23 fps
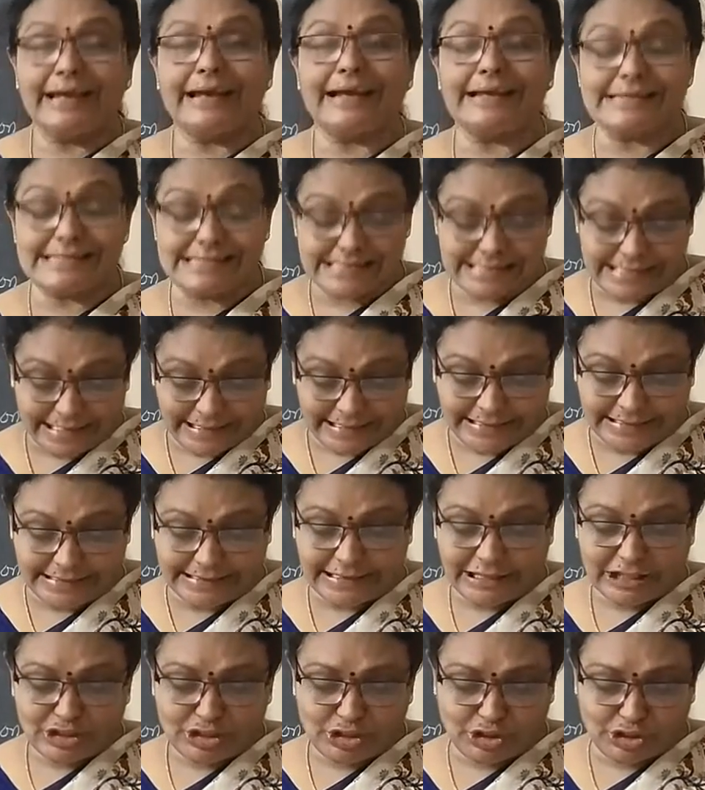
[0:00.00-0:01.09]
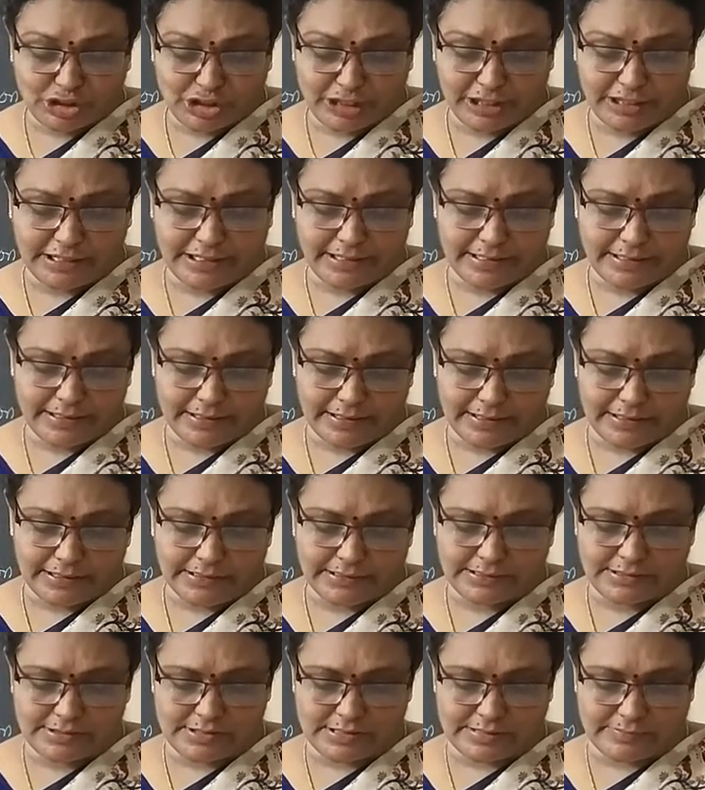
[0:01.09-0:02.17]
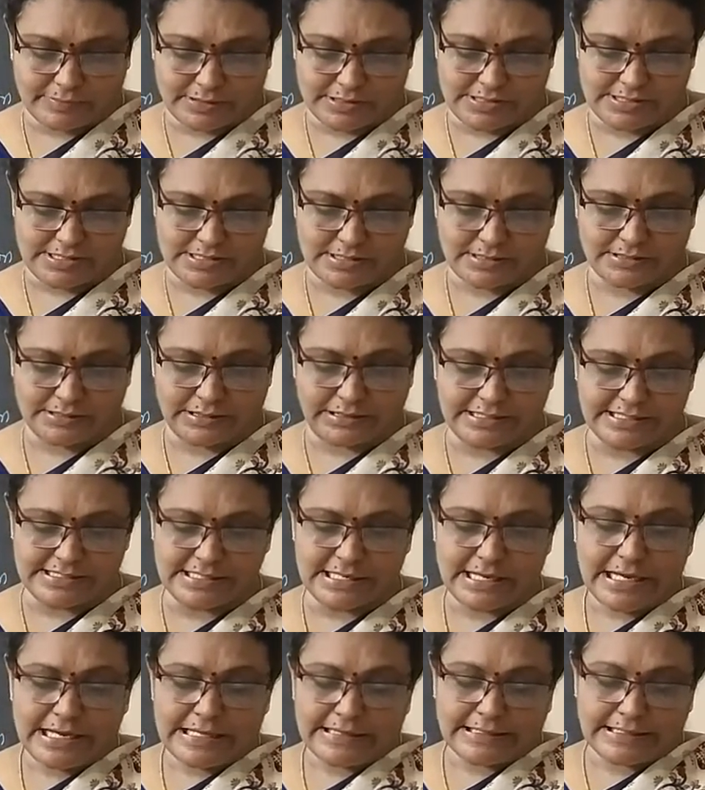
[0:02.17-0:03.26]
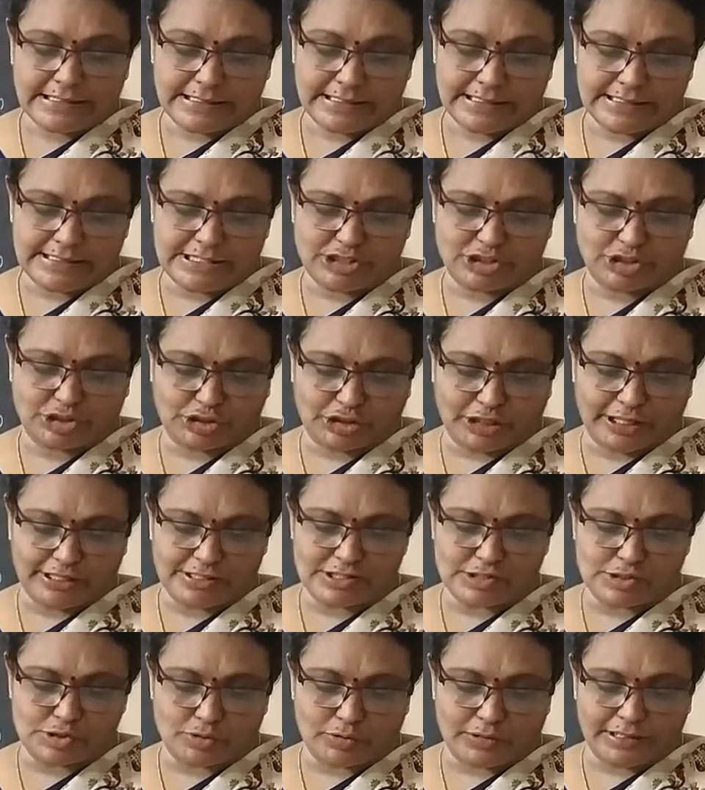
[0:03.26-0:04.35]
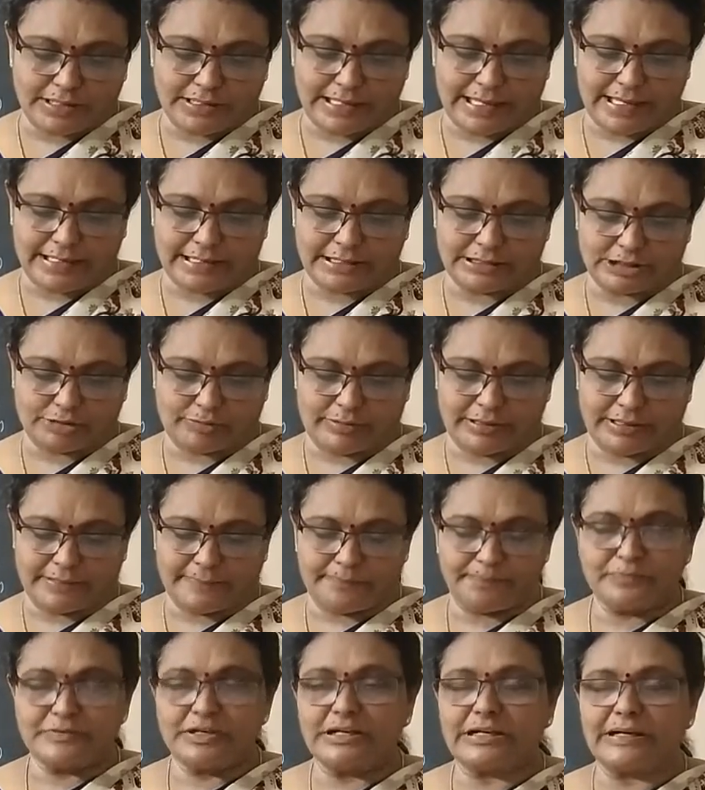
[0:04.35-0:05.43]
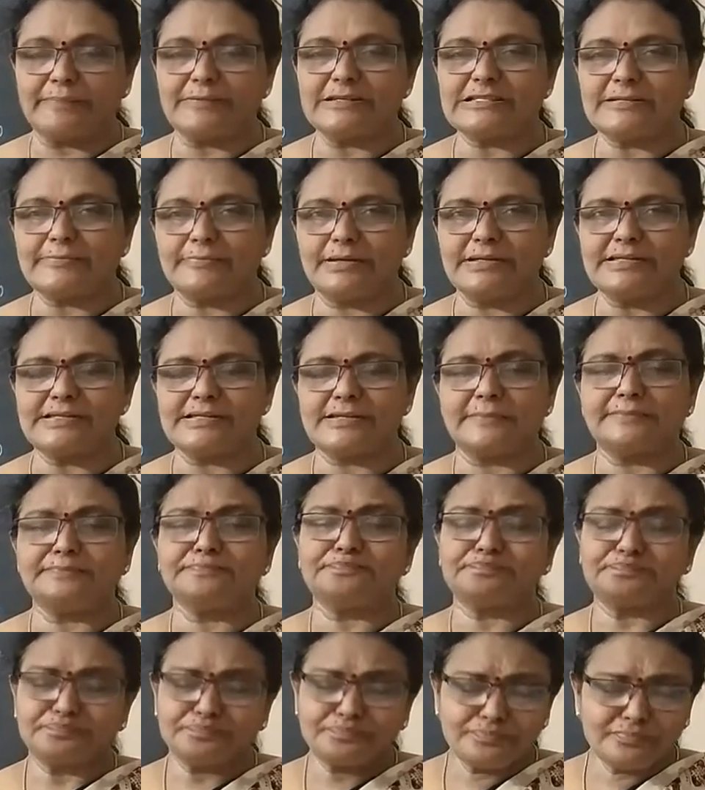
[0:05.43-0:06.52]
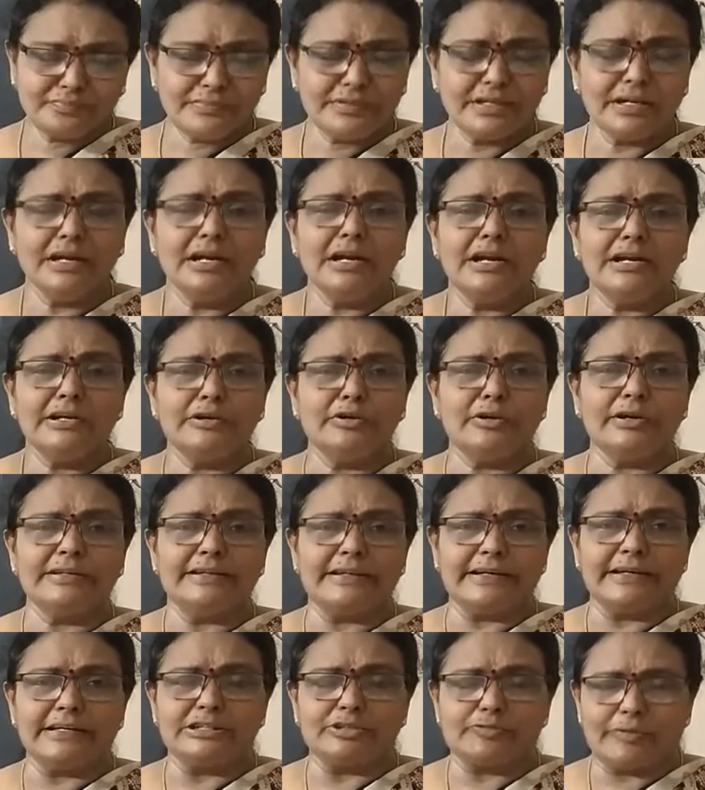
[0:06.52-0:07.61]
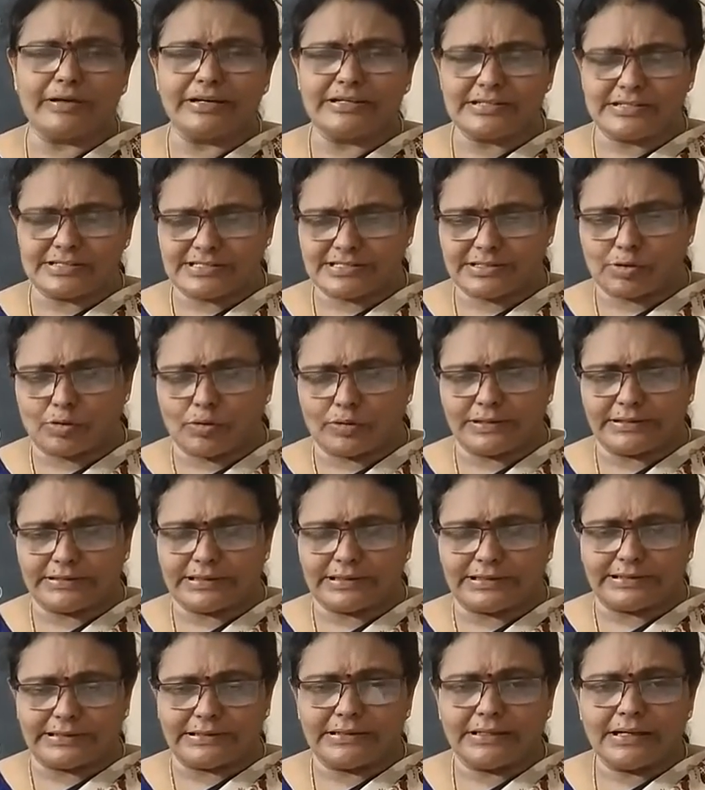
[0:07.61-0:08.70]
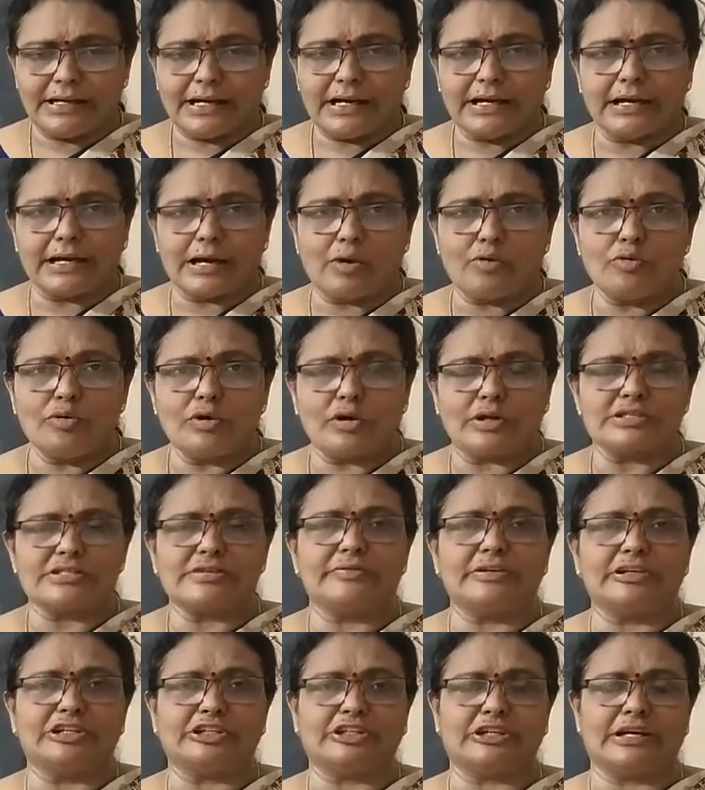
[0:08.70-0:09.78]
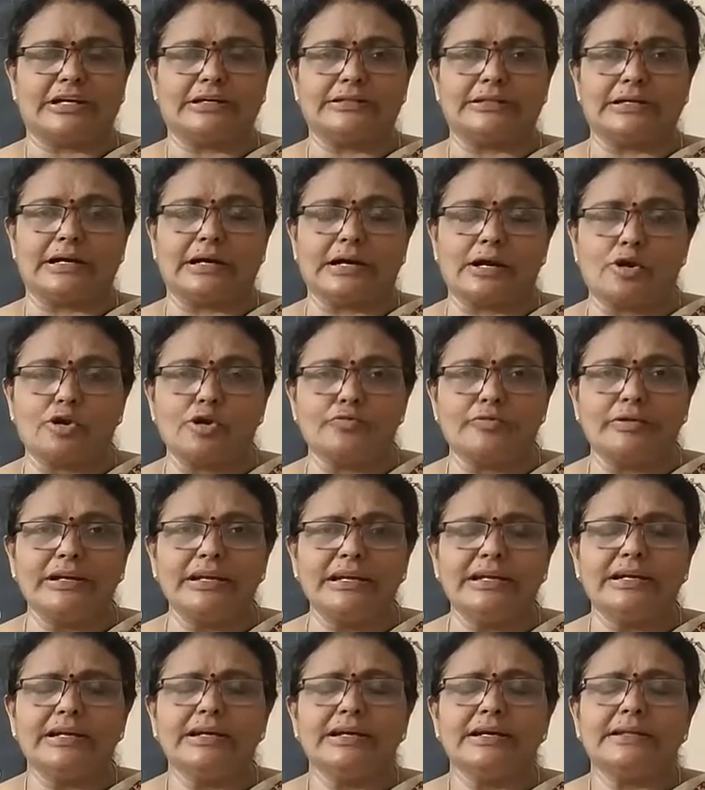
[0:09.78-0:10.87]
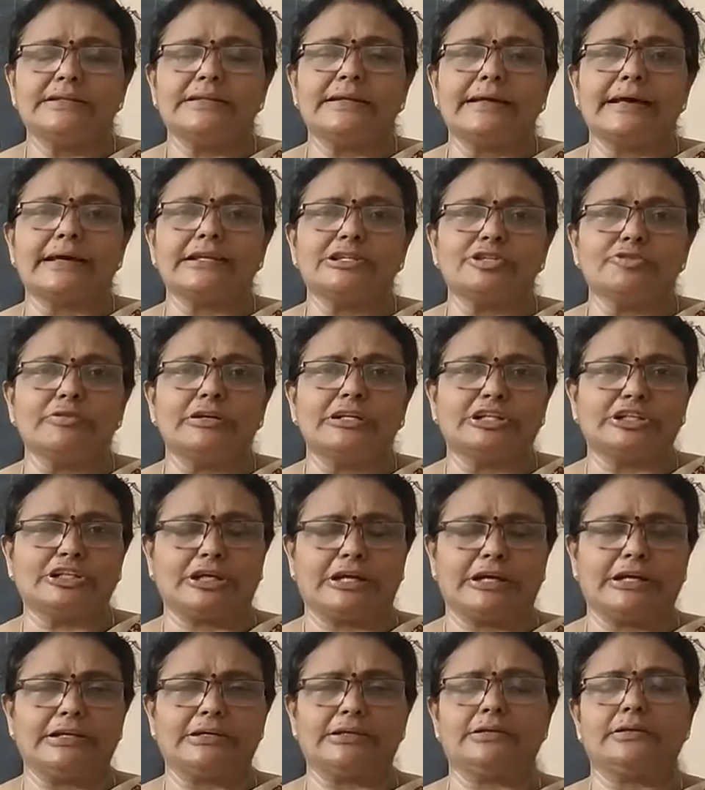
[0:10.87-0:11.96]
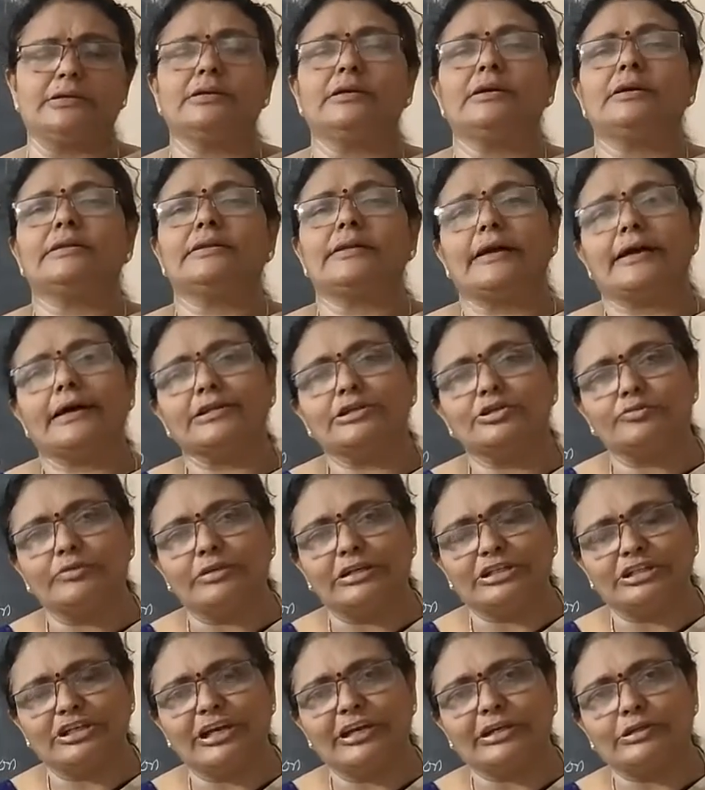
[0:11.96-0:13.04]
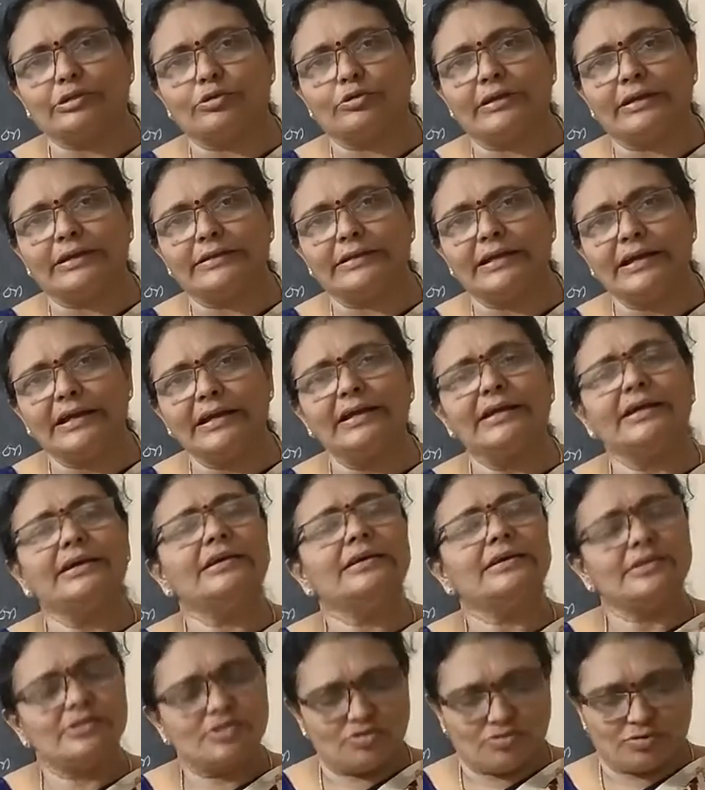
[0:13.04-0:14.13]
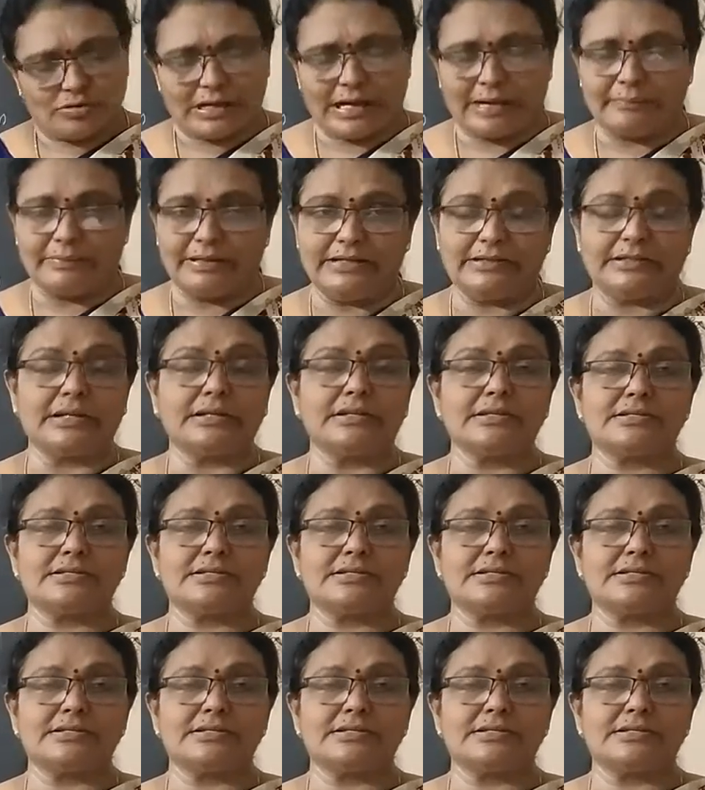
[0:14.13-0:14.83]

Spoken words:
A slight shake, earth tremors. That is, the earth shakes during an earthquake. Tremors means during the earthquake, slowly that ground also will shake. The earth will shake during the tsunami.